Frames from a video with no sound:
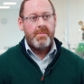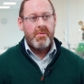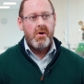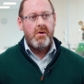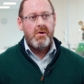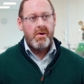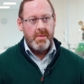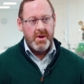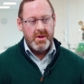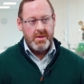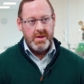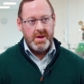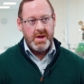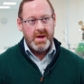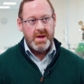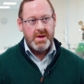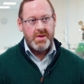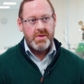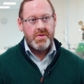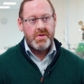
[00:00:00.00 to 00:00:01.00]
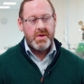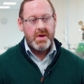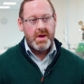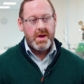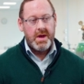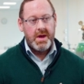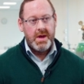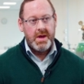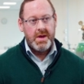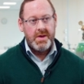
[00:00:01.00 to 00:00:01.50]
The program at Leeds
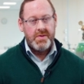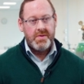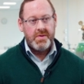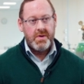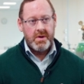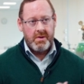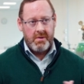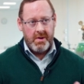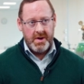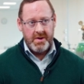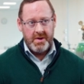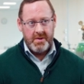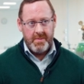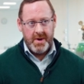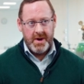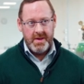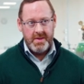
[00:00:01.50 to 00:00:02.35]
is accredited